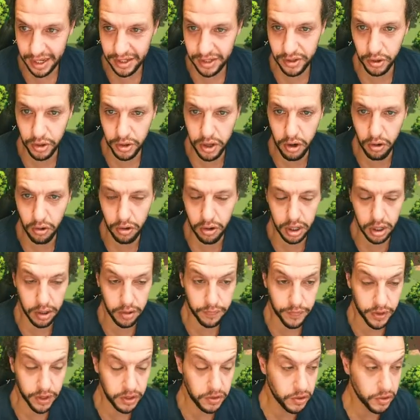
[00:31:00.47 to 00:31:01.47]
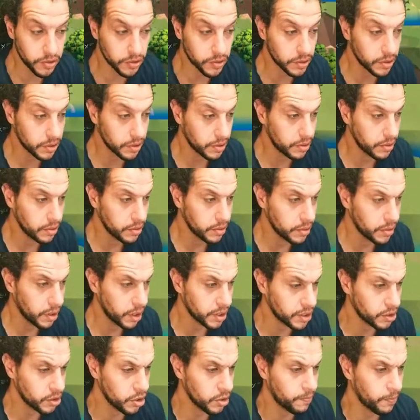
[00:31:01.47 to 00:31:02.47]
I saw your videos.
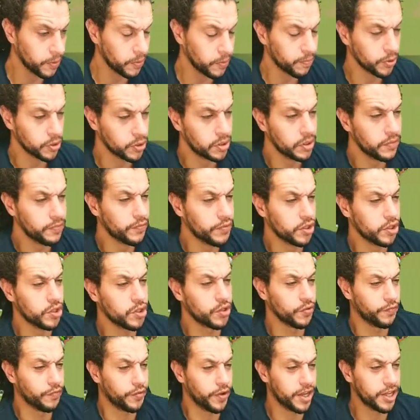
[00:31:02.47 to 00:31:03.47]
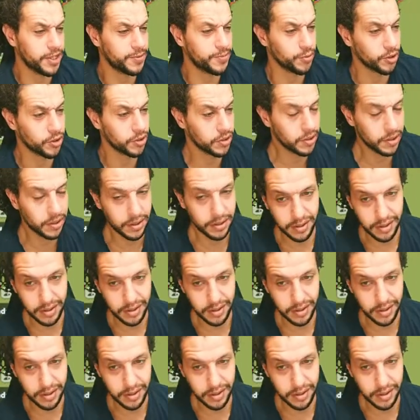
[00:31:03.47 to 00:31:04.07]
I see you posting videos on Facebook.